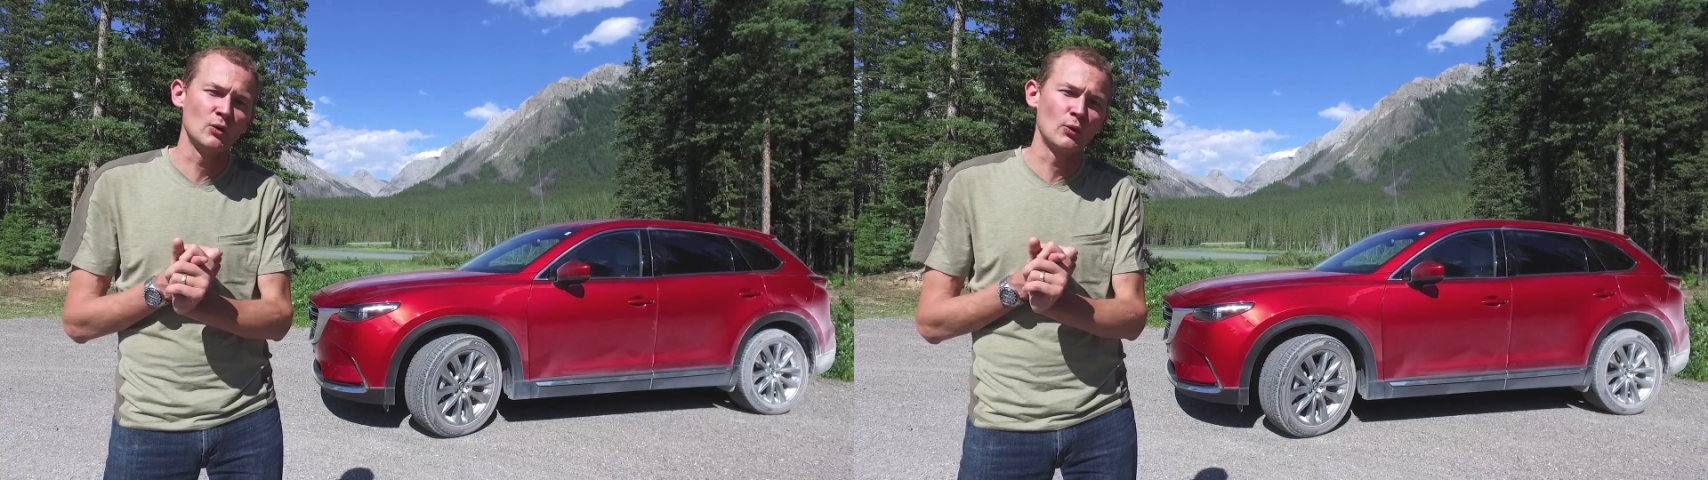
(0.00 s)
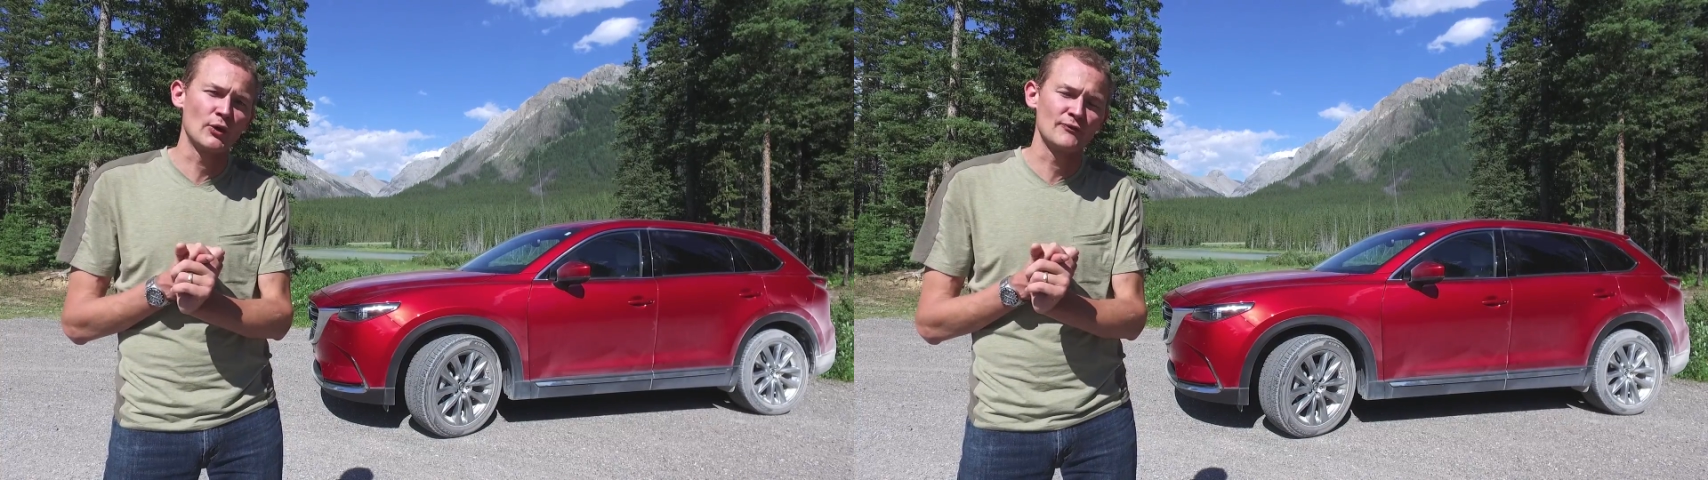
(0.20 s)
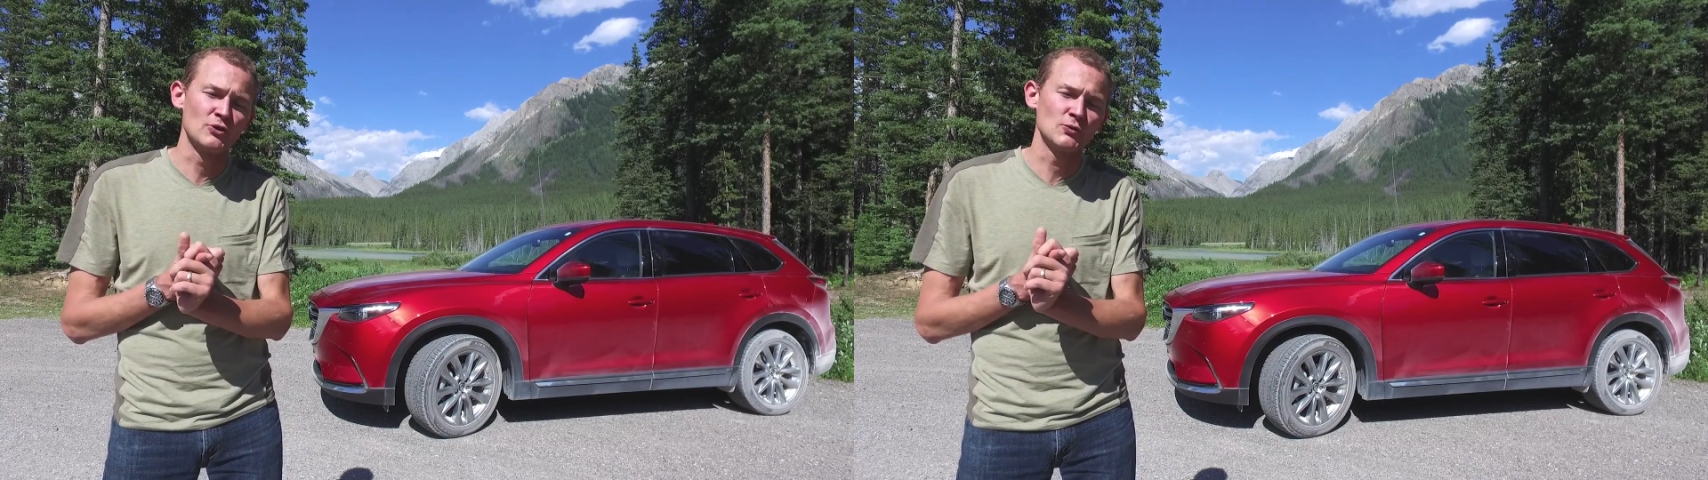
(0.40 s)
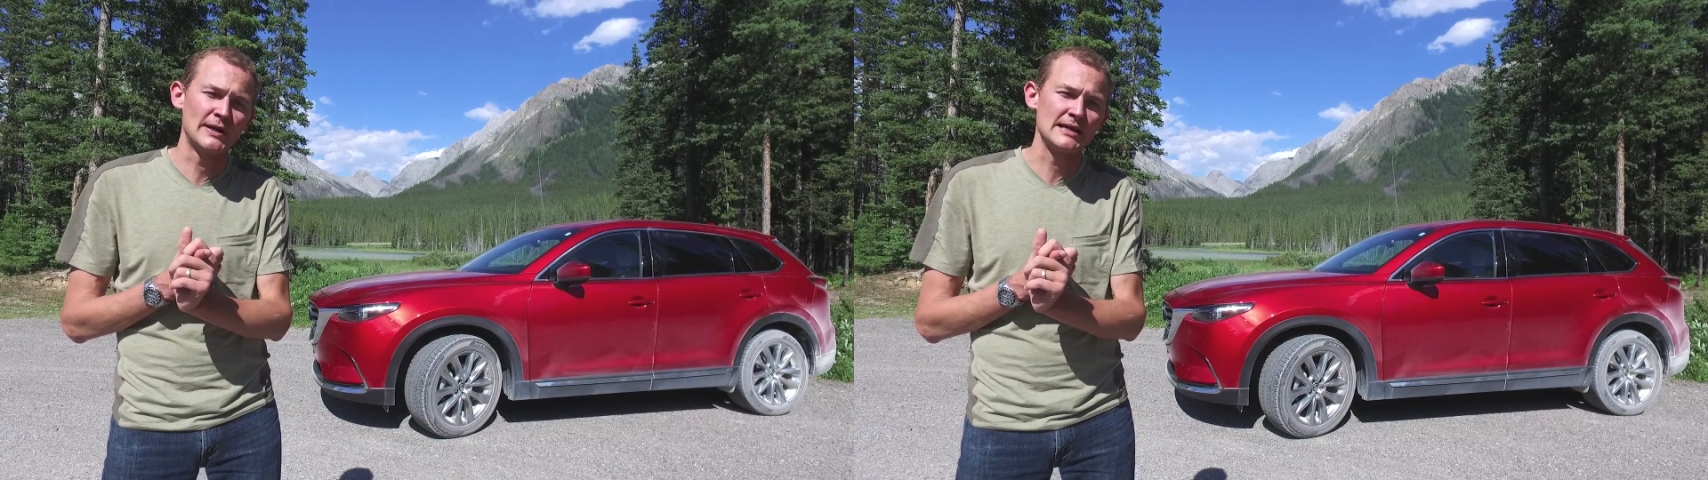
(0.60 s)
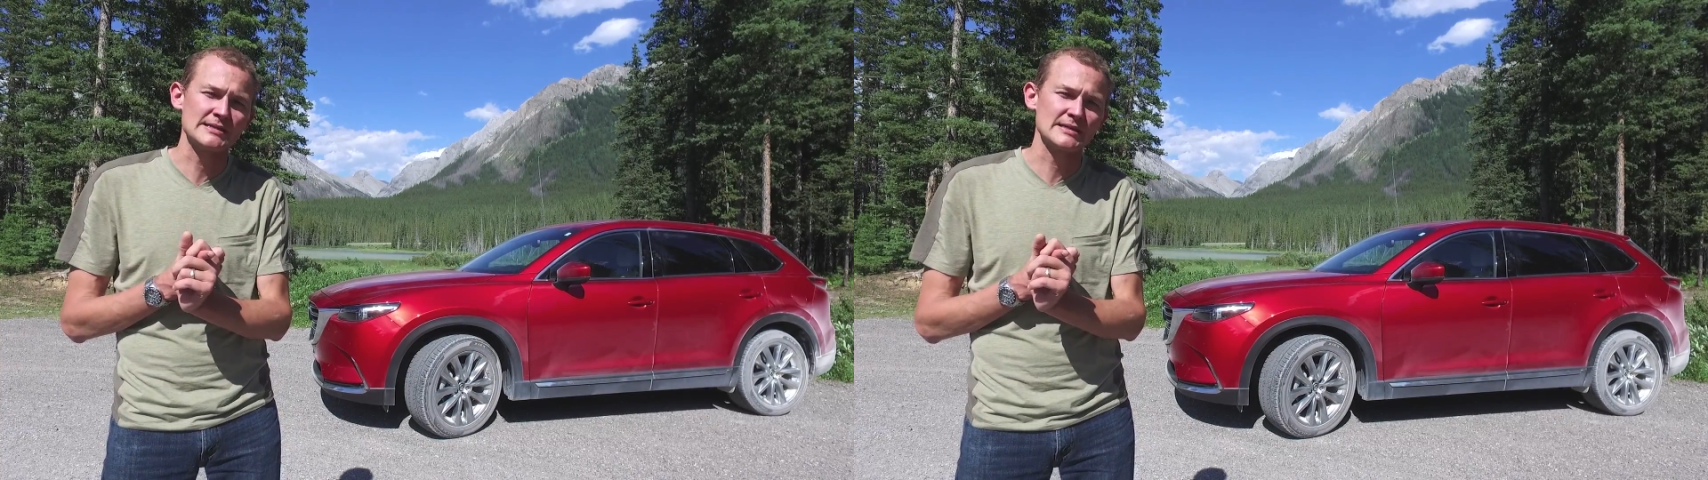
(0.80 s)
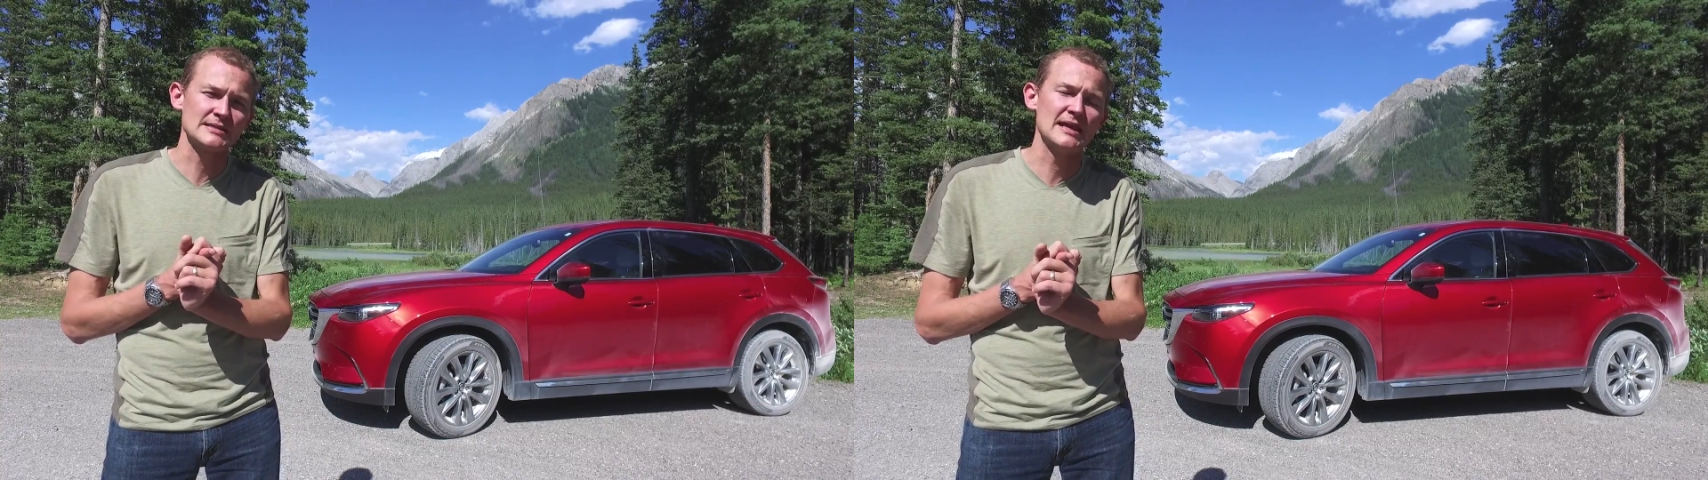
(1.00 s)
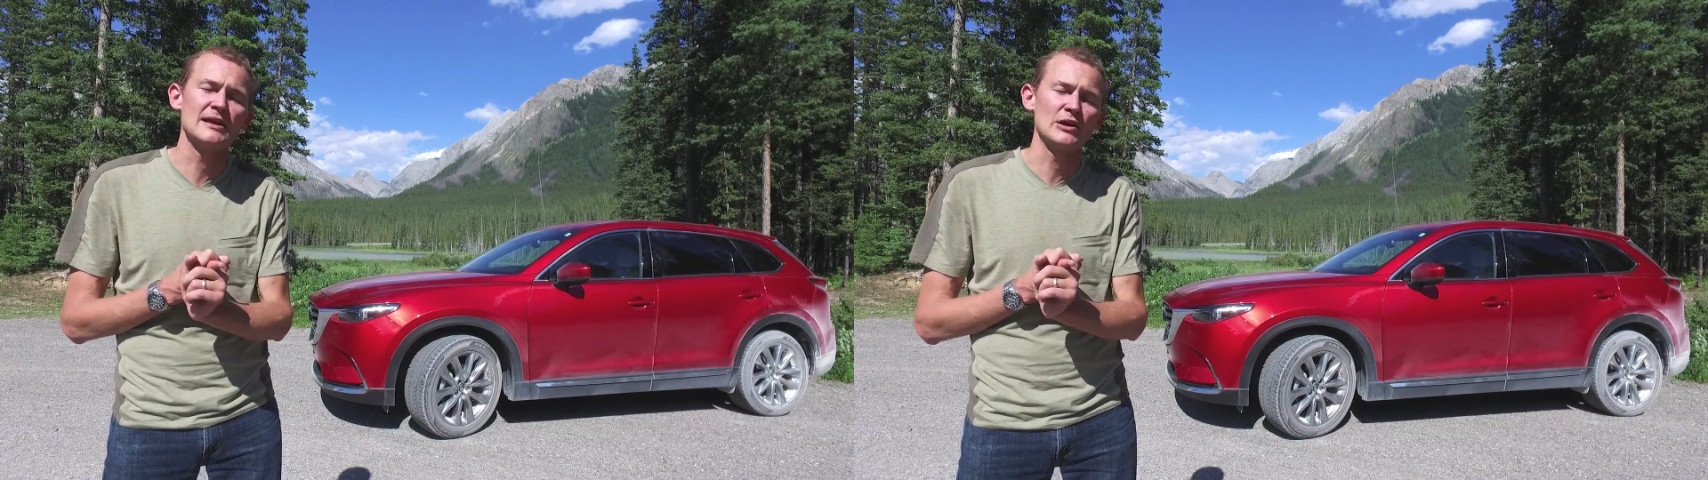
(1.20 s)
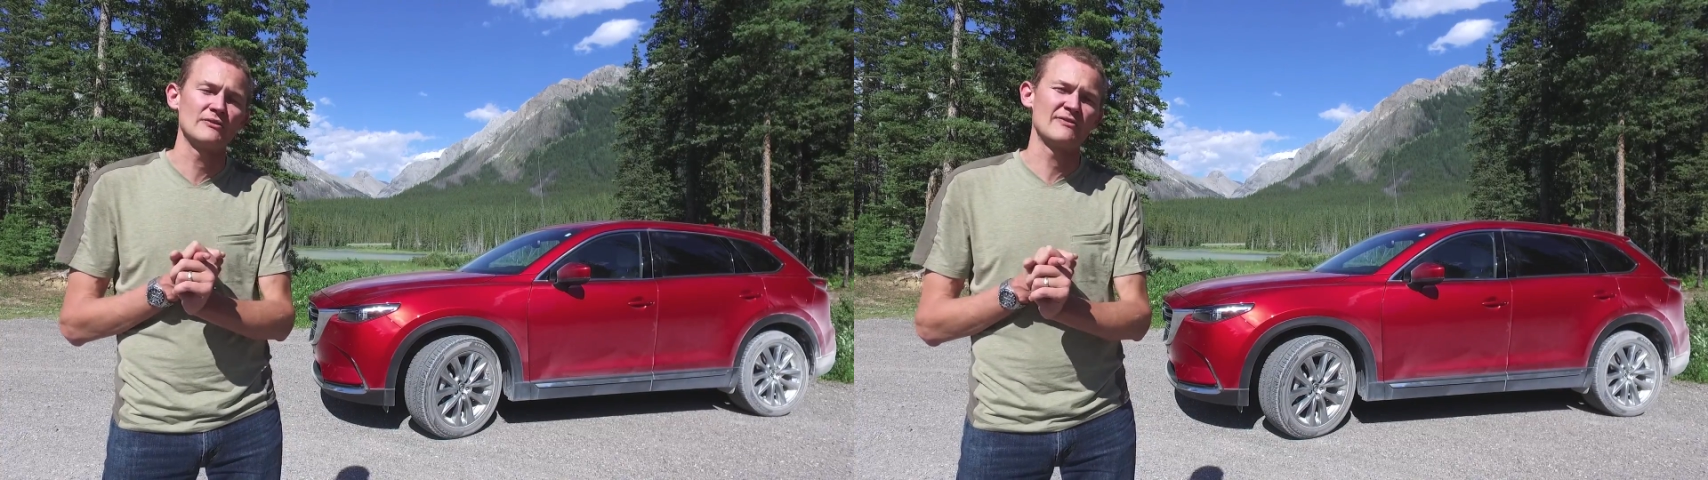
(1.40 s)
award for 2016
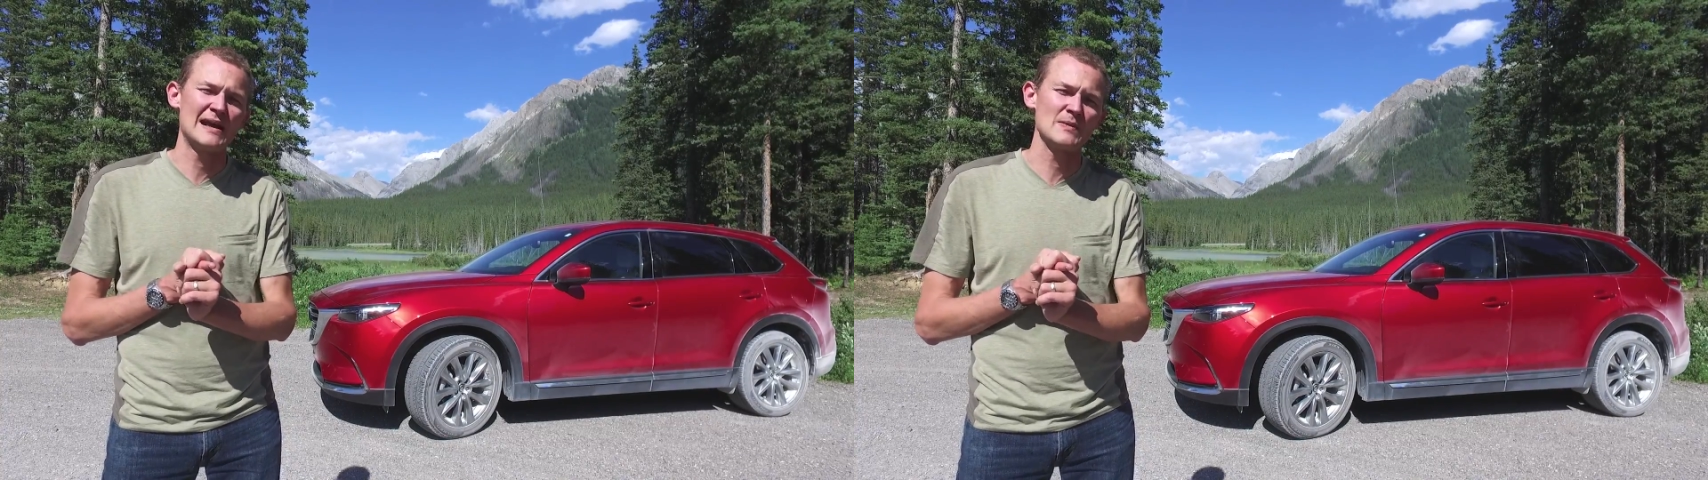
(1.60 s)
here at Family